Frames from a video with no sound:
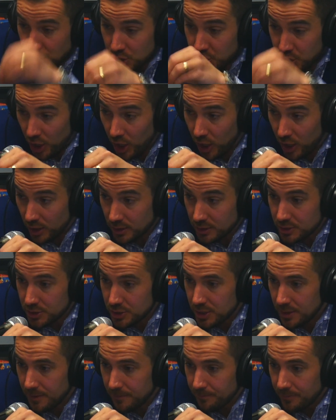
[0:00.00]
his
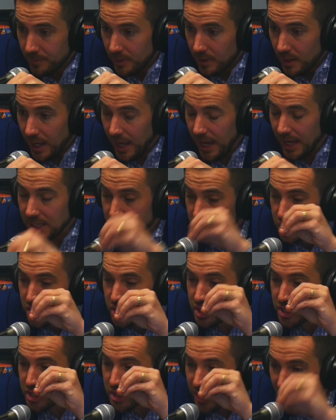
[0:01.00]
charge, it is
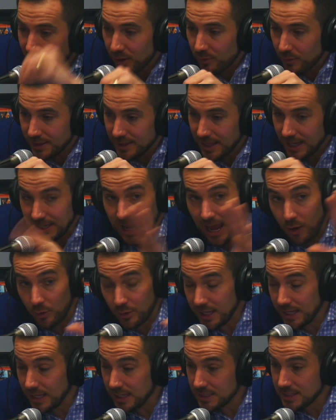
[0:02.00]
scary that
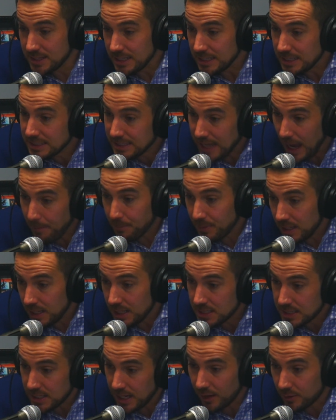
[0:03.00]
now he is the
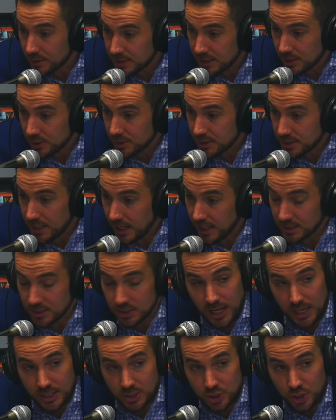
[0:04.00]
Deputy Secretary of
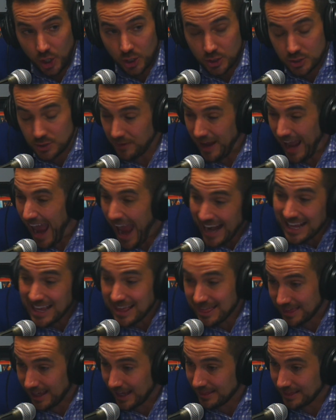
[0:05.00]
State in charge of
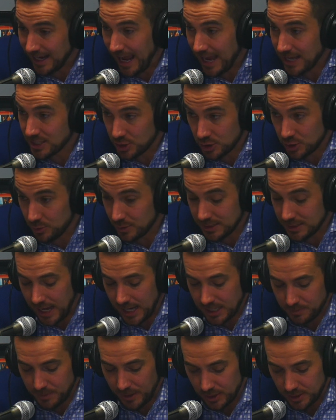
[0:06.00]
anything that has with
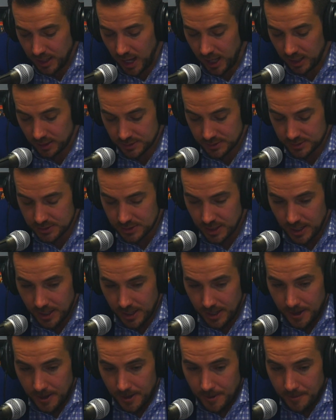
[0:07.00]
taxpayer dollars.
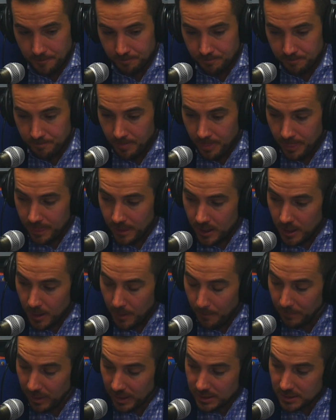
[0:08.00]

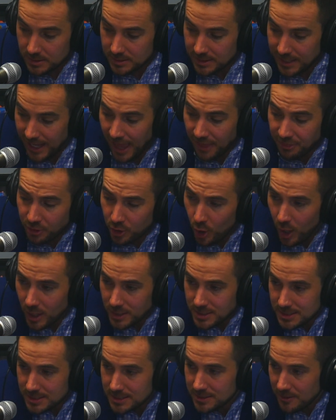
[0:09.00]
But Kathy
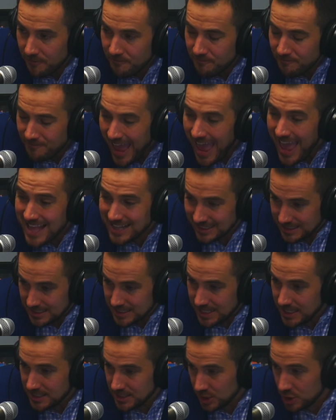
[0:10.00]
Austin
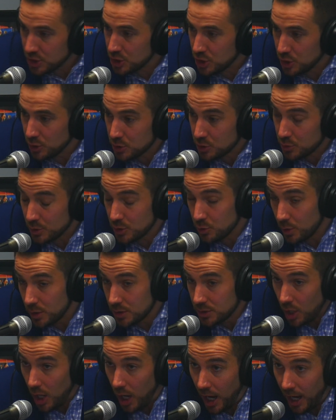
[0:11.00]
defends his excuse, which
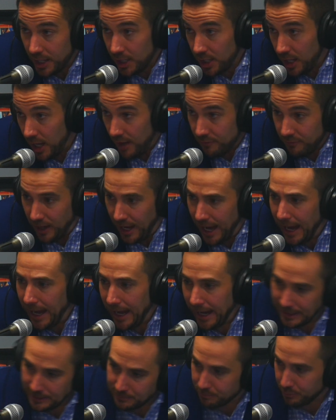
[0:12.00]
was, I didn't have a
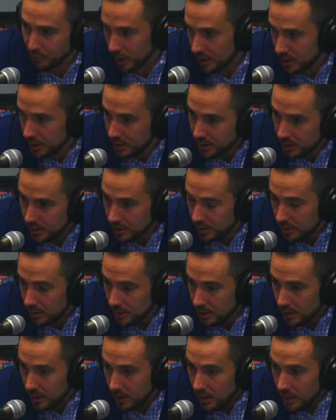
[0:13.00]
handbook.
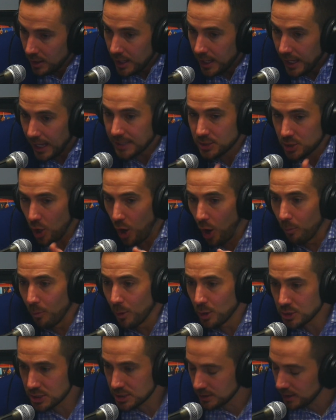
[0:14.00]
It's
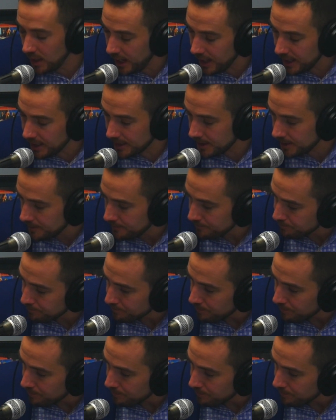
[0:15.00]
almost like,